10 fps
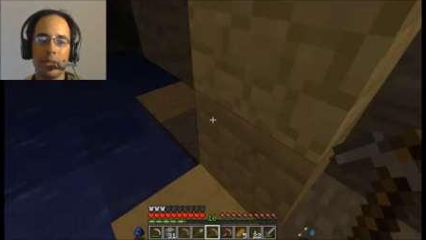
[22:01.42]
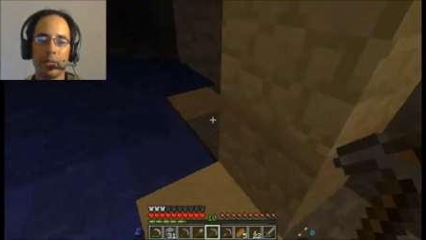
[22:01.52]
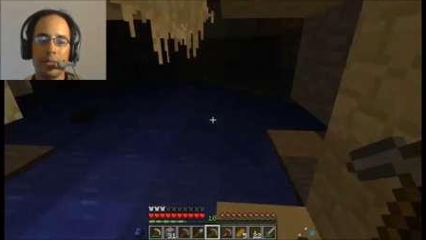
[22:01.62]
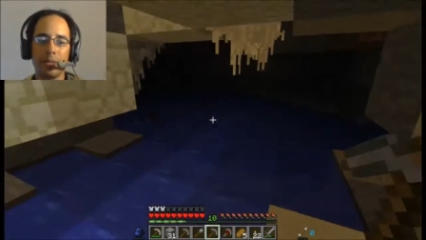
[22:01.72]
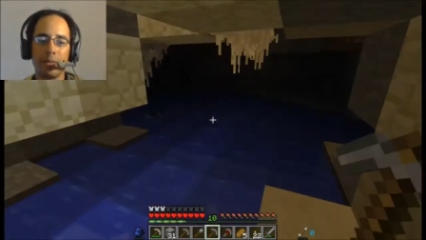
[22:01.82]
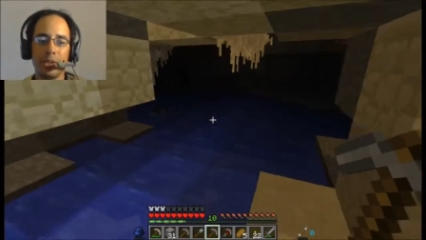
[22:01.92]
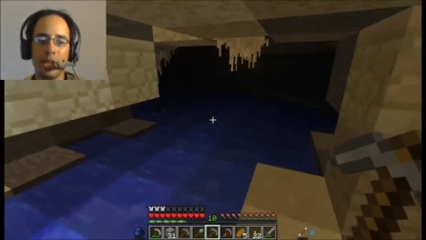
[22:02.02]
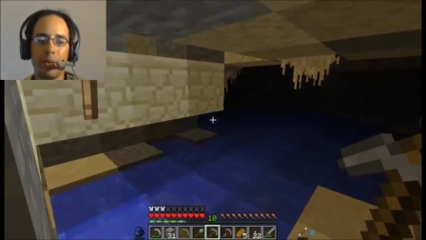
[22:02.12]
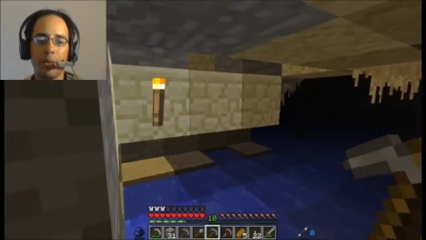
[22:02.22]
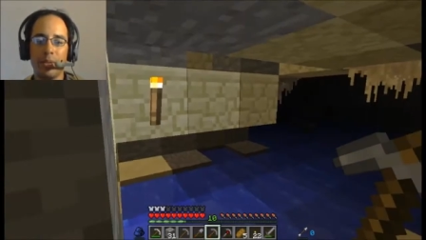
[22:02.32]
Where'd you go?
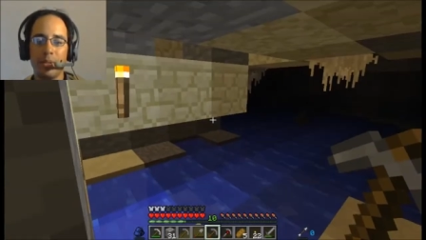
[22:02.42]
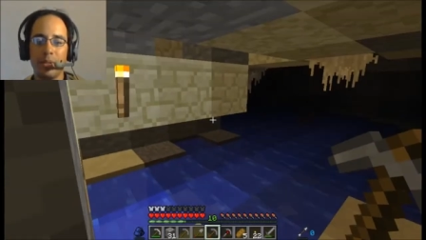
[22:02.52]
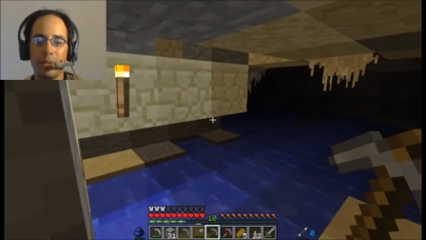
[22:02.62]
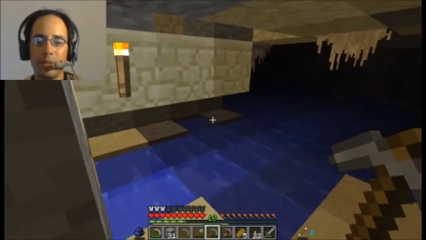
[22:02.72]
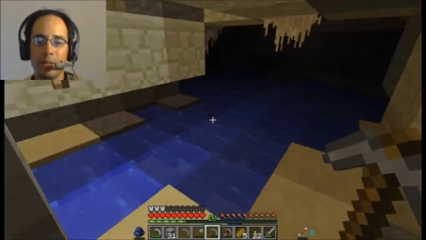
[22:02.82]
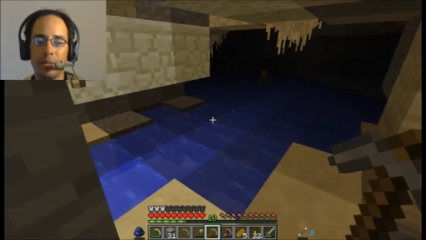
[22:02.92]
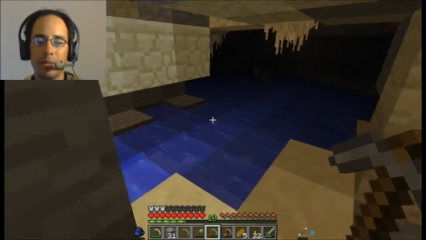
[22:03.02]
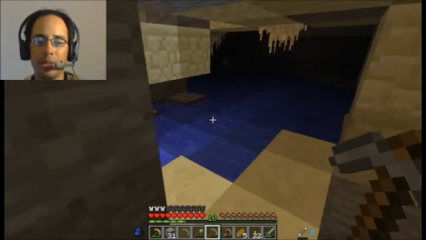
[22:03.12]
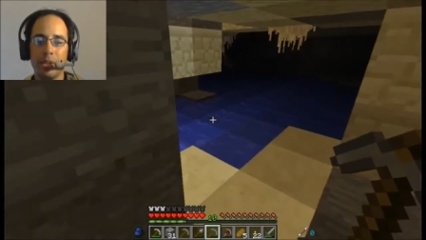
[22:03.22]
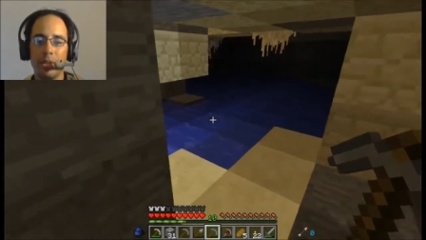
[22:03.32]
Where'd you go?
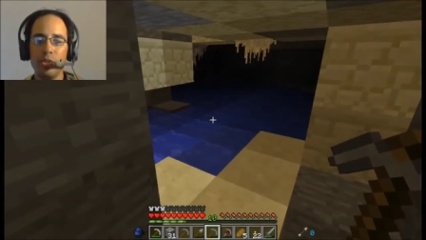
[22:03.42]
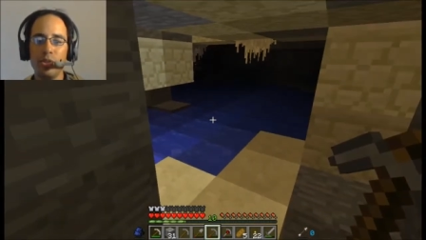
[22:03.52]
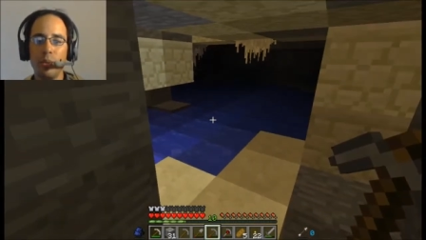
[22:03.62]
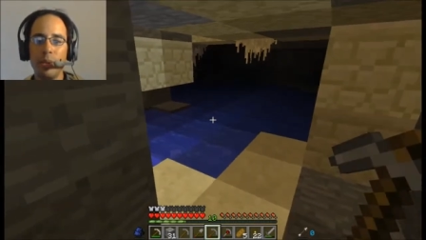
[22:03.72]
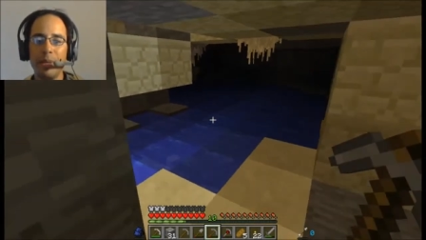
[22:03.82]
Where'd you go? Are